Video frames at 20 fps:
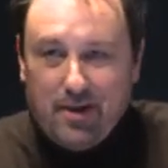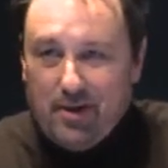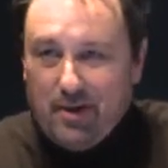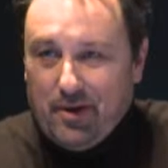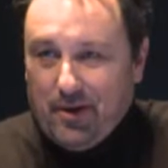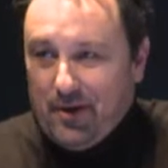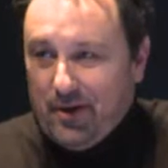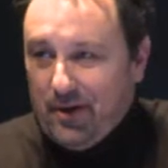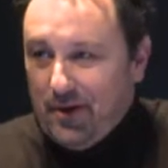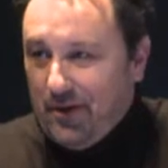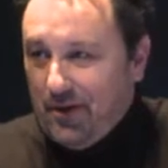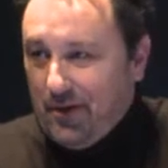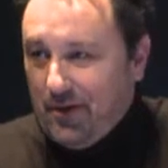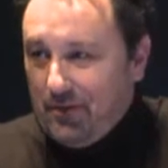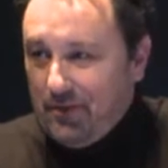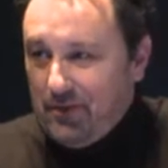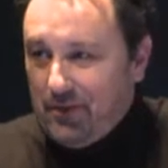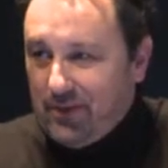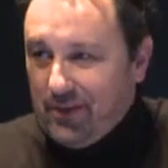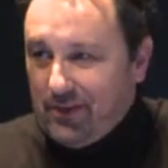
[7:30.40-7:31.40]
Uh,
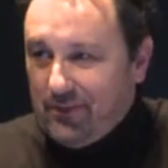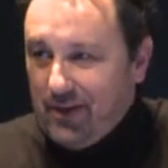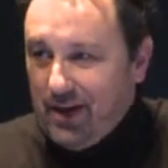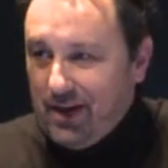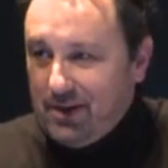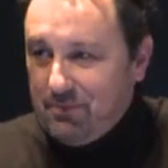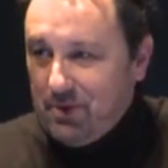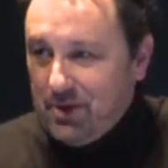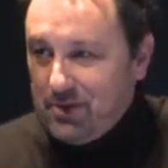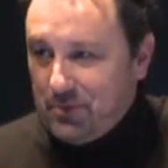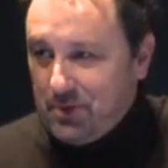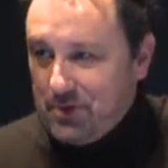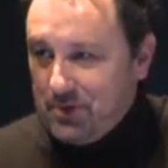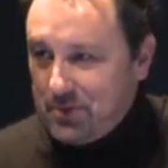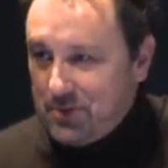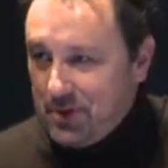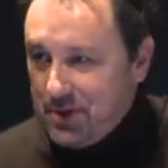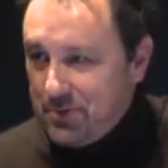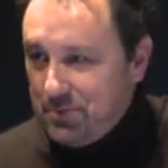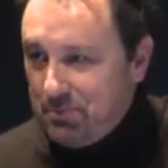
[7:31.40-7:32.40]
this excitement when you
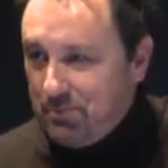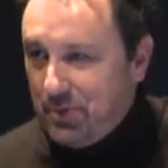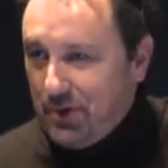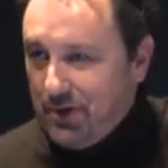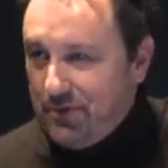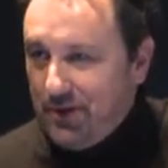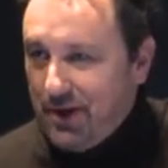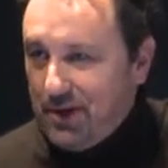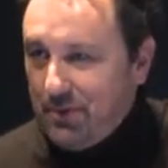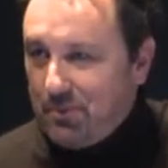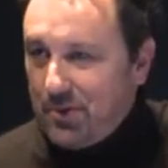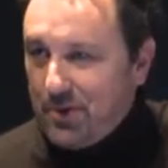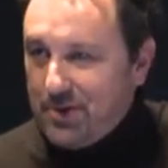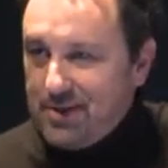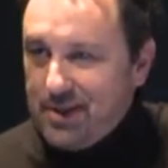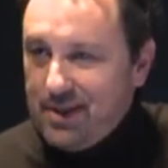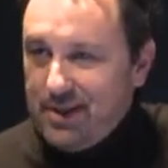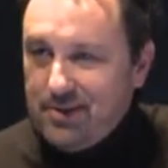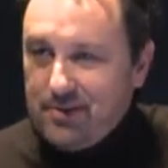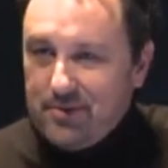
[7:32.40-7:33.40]
try to purify a
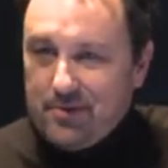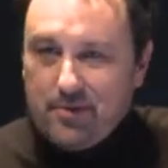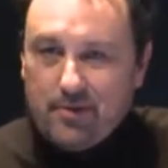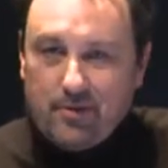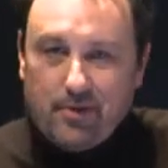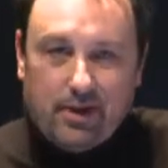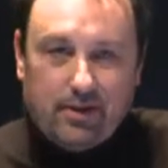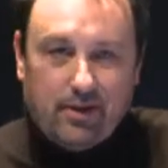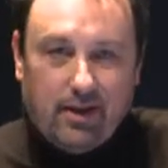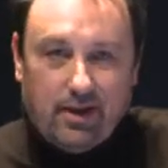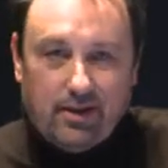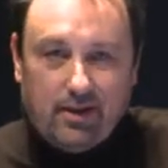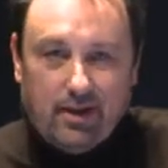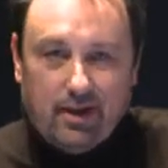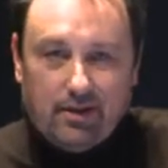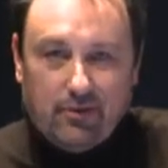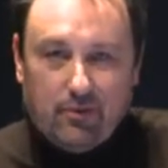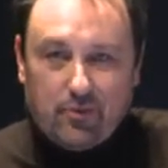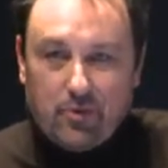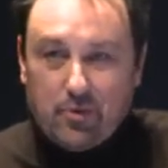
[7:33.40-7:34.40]
protein, you know, and, and,
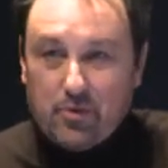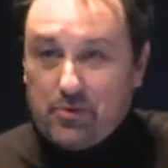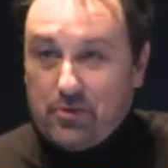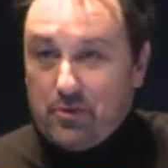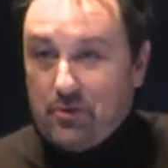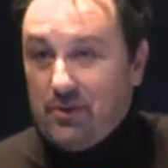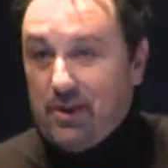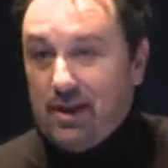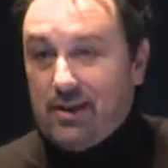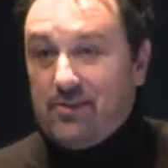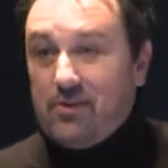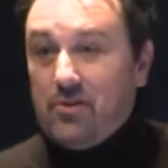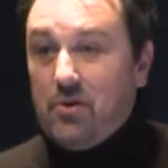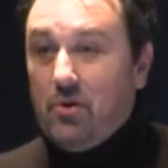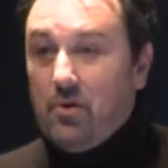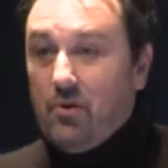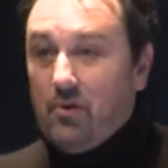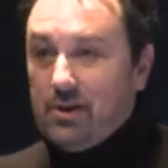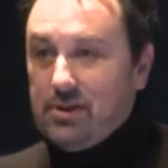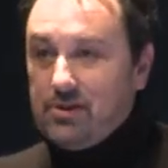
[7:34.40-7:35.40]
and of course the next
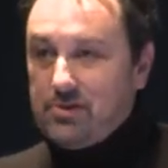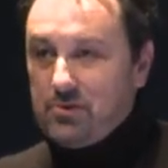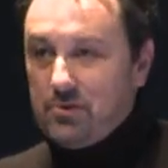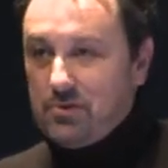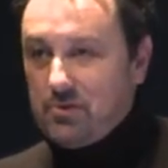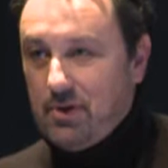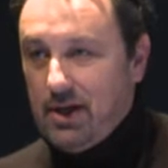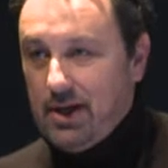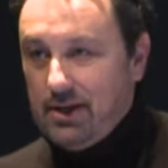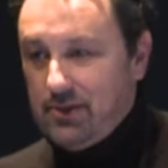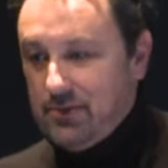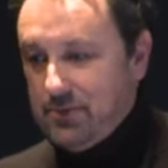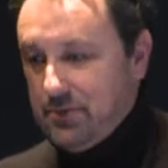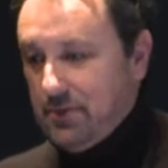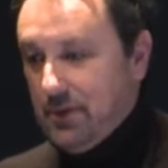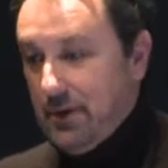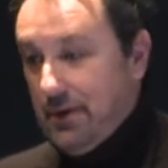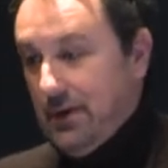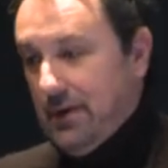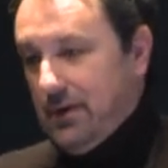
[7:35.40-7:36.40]
goal is to try
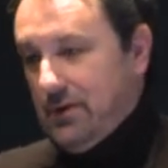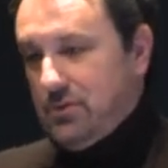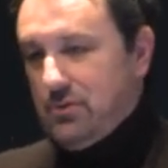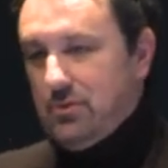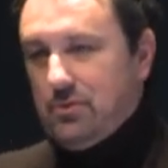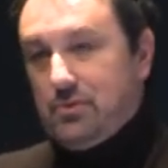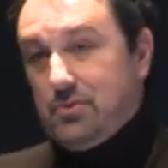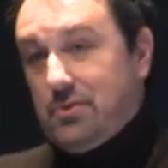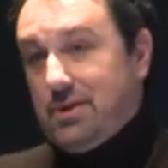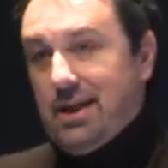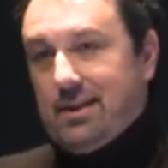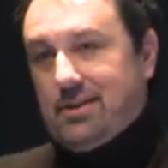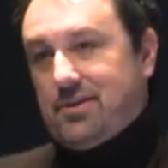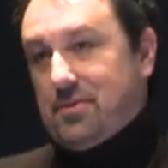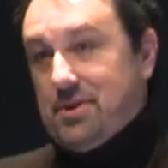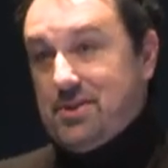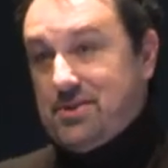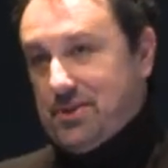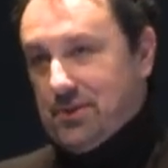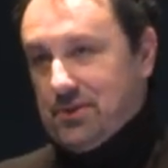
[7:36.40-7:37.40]
to, to, to get
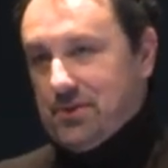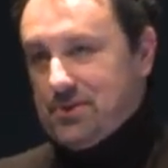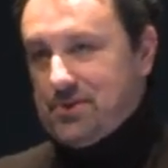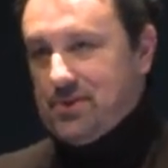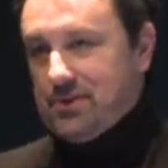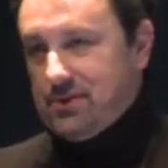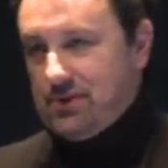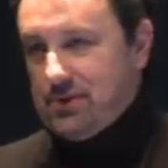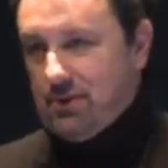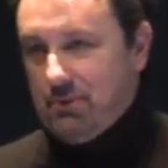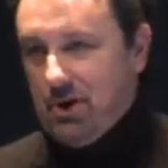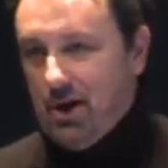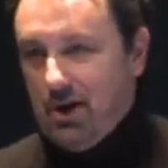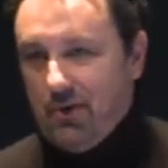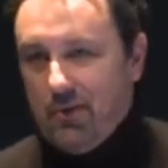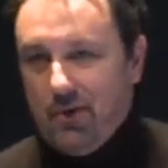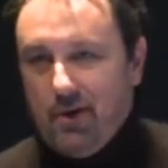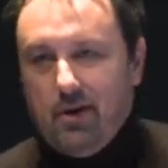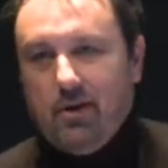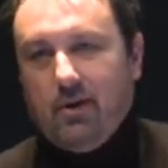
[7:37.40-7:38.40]
crystals
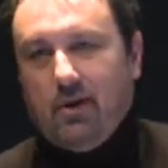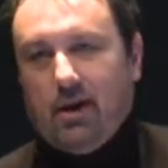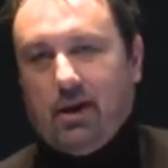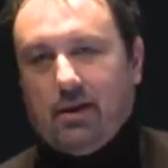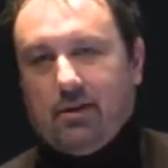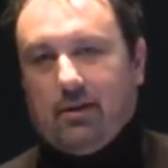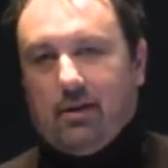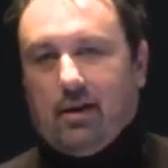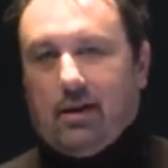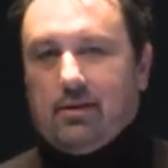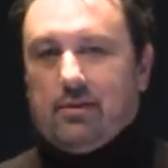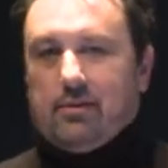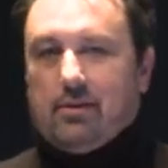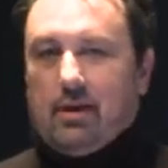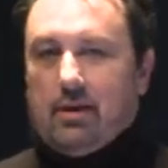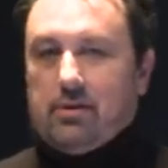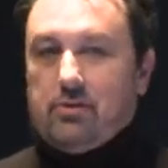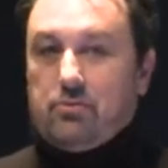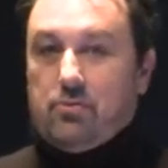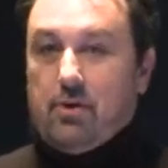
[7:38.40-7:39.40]
somehow and, and,
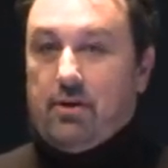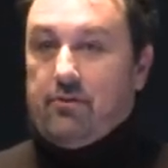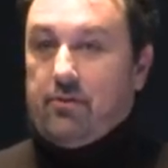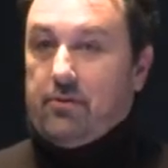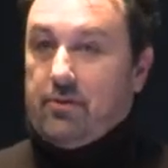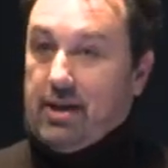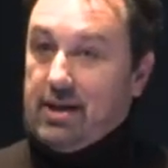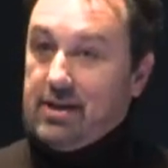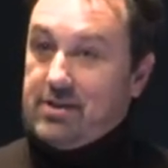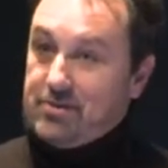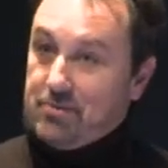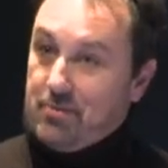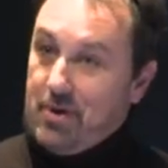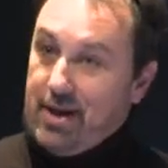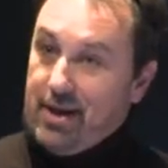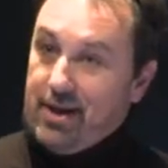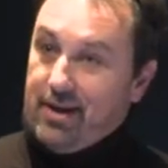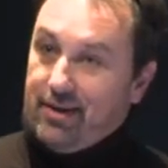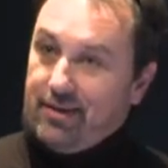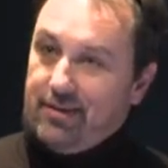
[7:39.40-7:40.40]
and to have an
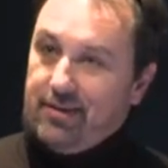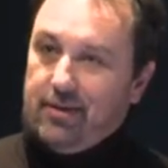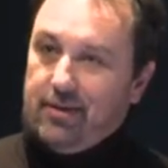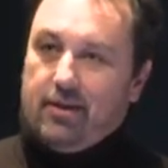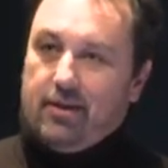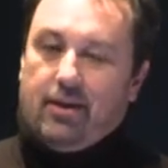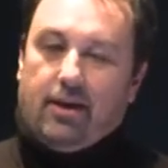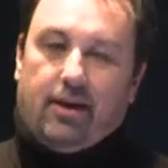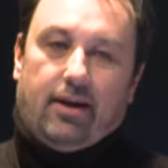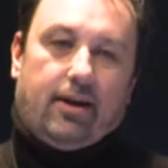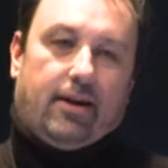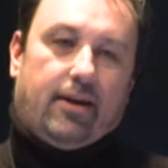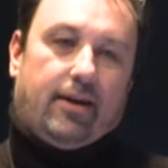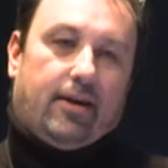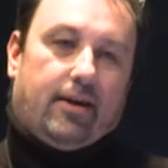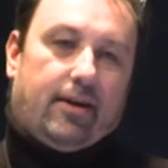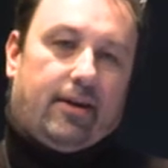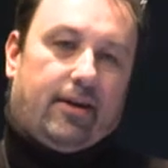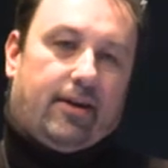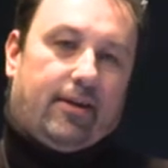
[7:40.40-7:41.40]
X-ray
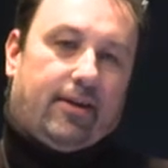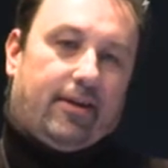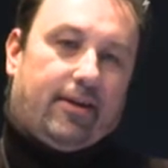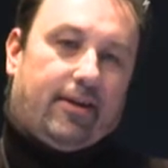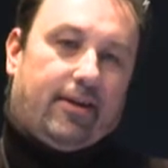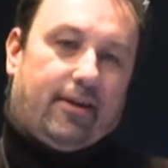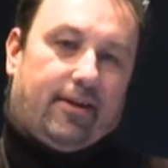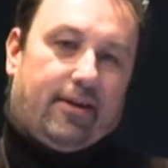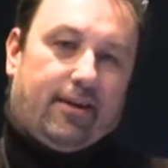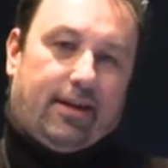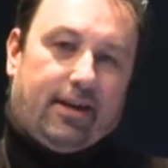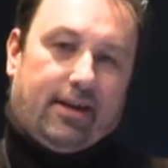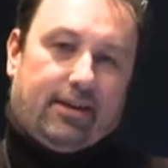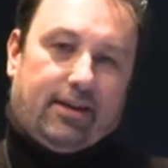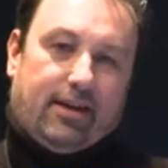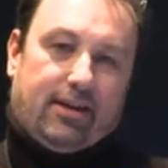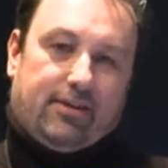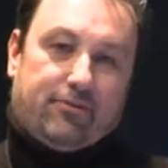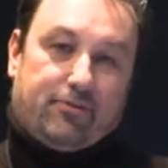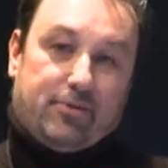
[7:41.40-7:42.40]
uh,
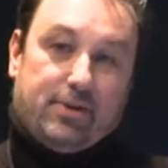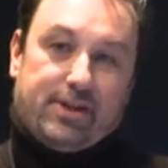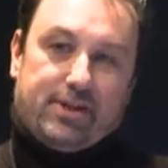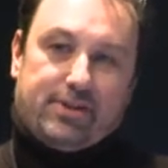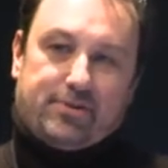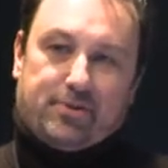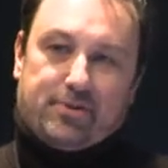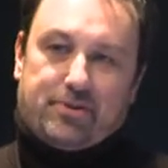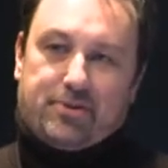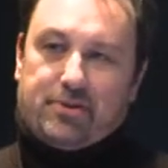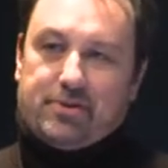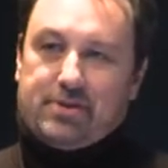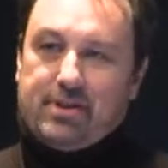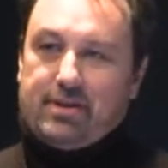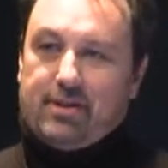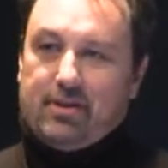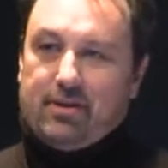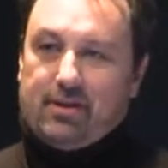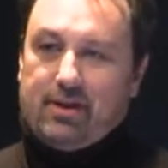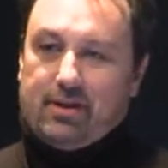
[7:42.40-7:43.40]
and, and 3D structure
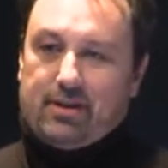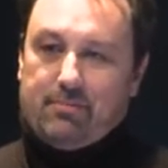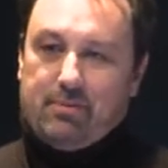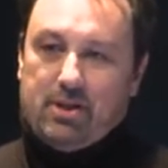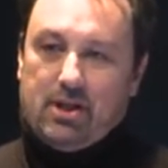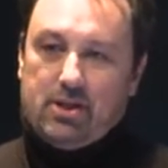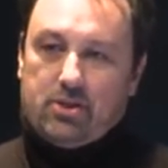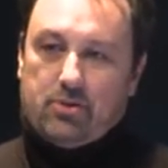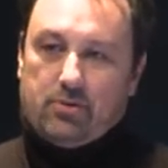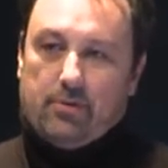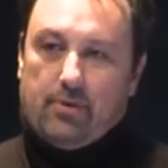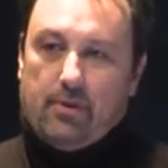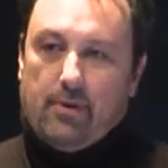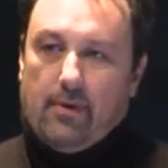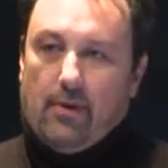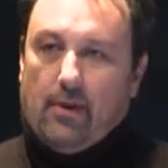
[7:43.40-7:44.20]
determination.